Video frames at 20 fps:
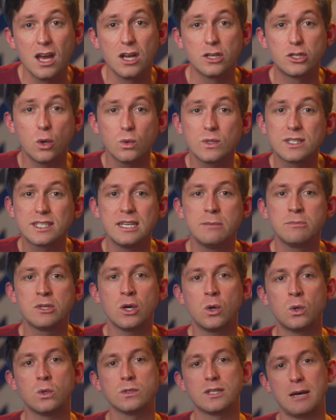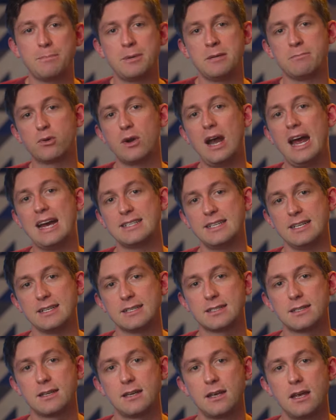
don't seem to hold up in practice.